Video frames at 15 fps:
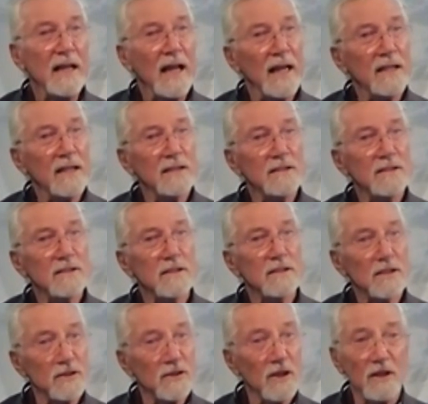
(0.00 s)
And
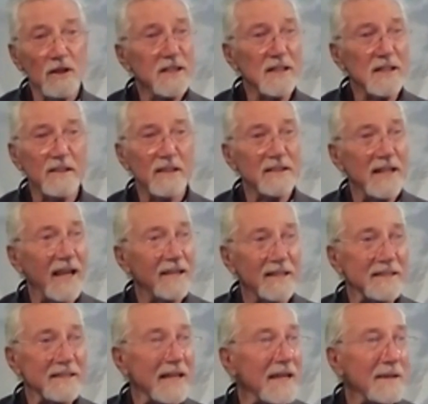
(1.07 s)
Siddhartha then had a
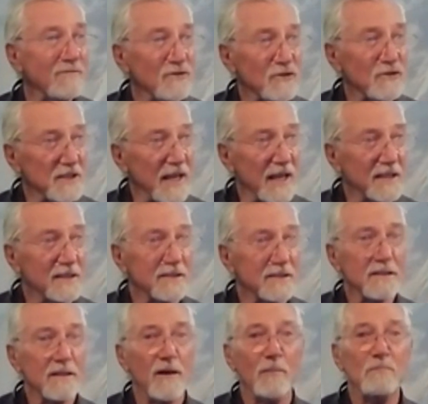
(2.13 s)
name for that. It's
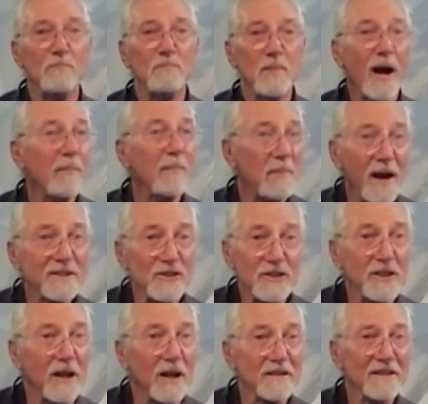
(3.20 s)
called
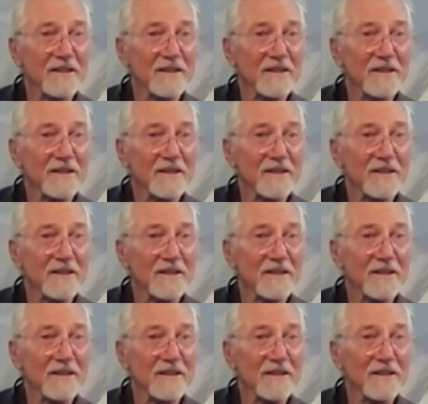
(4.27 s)
papancha.